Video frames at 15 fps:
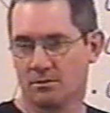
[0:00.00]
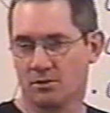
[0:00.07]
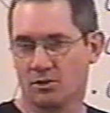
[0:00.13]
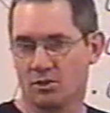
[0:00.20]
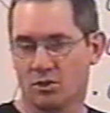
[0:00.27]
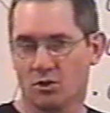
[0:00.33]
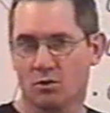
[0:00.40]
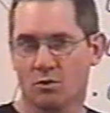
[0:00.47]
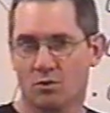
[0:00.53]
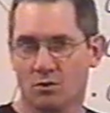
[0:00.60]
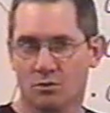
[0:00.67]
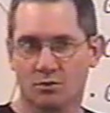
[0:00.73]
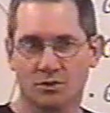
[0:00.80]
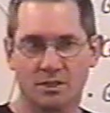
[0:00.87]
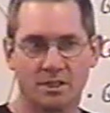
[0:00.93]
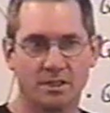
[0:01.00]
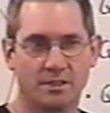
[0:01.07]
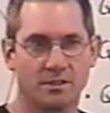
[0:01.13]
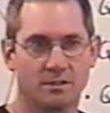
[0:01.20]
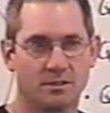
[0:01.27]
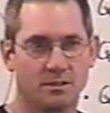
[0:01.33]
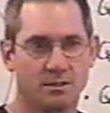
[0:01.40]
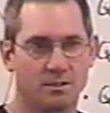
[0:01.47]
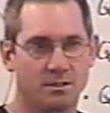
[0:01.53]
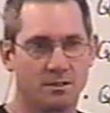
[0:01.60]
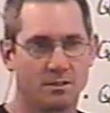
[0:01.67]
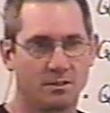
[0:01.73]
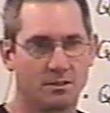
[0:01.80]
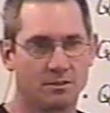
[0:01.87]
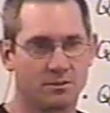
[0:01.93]
Go only
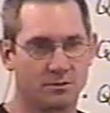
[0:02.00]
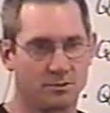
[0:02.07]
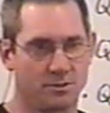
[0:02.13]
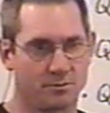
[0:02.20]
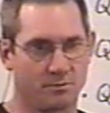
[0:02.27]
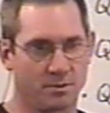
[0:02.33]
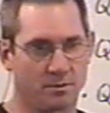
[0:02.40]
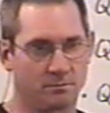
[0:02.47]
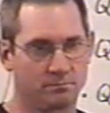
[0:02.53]
to Israel.